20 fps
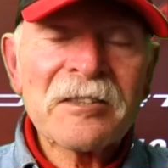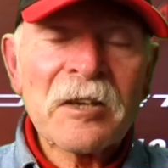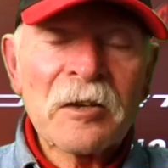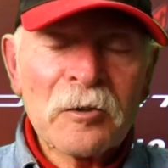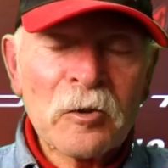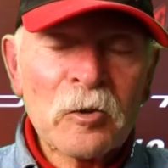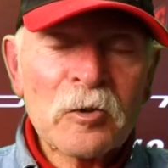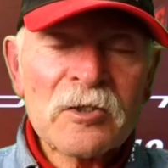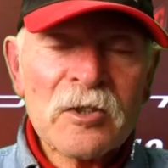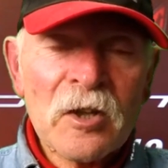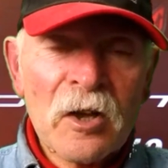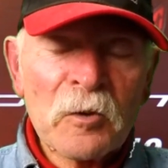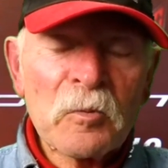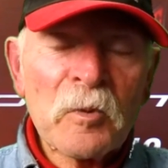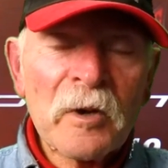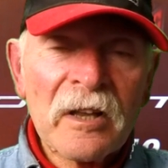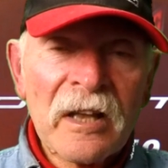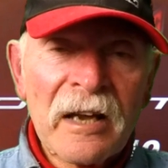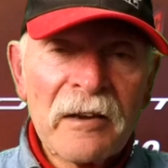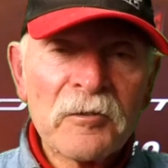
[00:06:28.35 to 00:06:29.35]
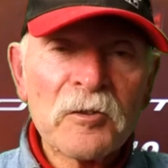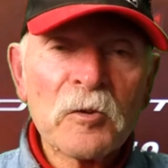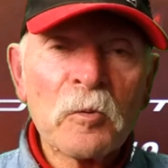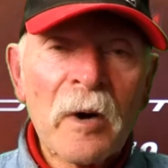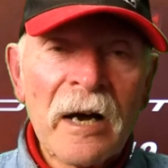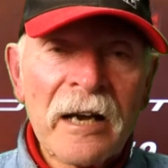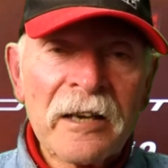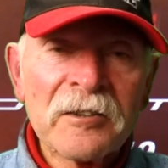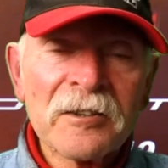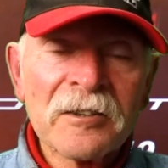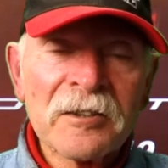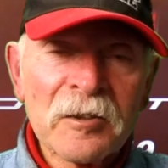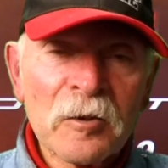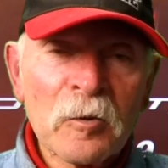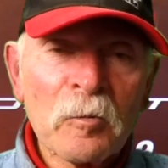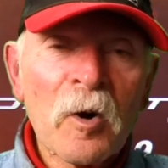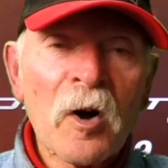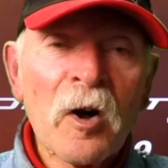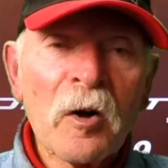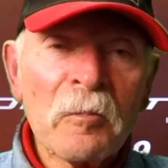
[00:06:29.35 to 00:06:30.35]
So it looks like we'll have to wait a
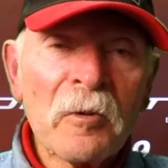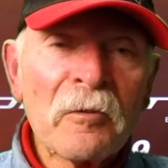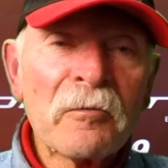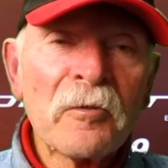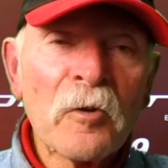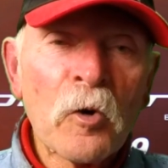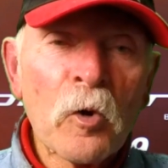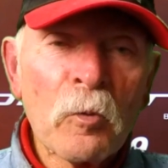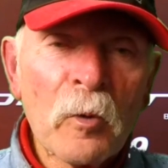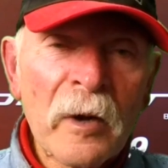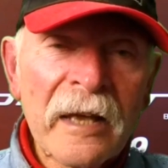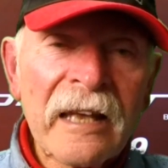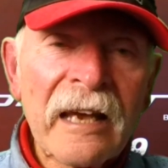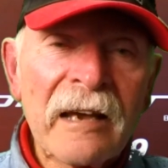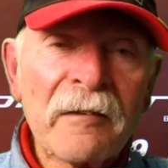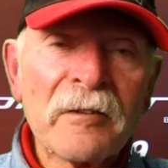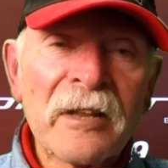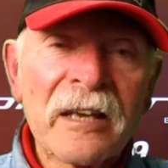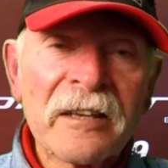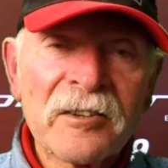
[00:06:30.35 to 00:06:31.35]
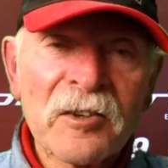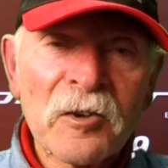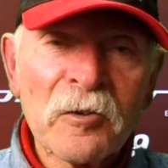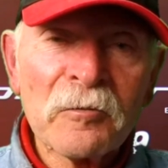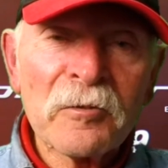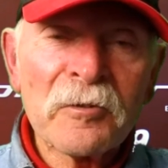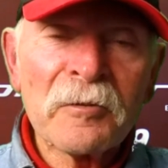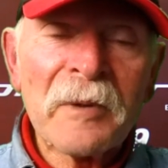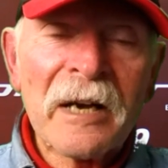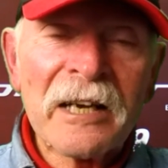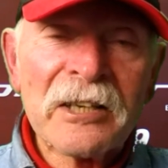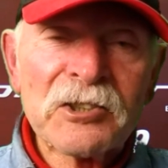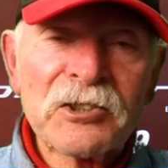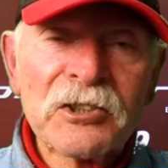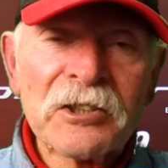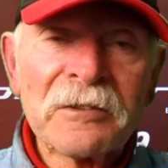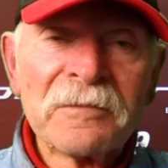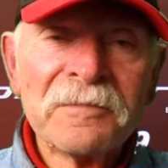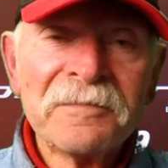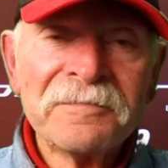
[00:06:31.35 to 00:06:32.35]
little while before we have that
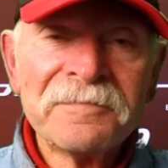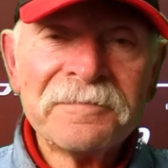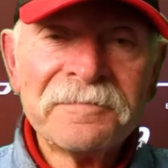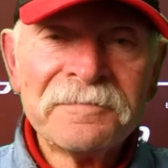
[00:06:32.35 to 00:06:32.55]
confirmation.